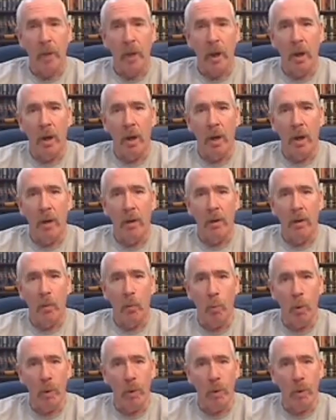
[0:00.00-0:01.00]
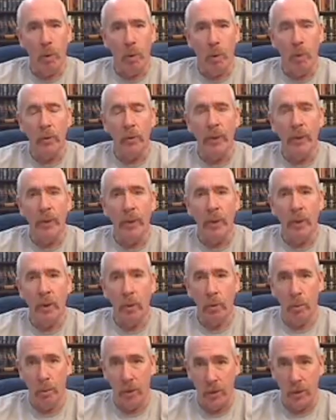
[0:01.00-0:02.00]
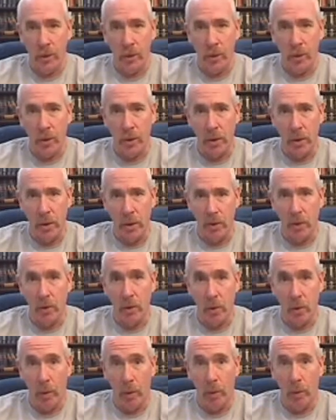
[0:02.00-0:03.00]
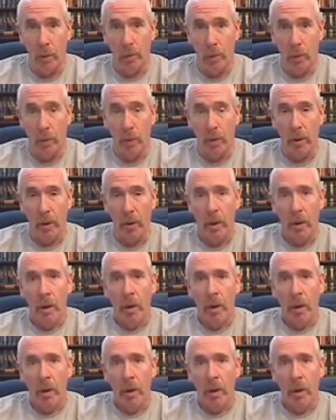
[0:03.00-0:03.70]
on what is called the inquiry section of your credit report.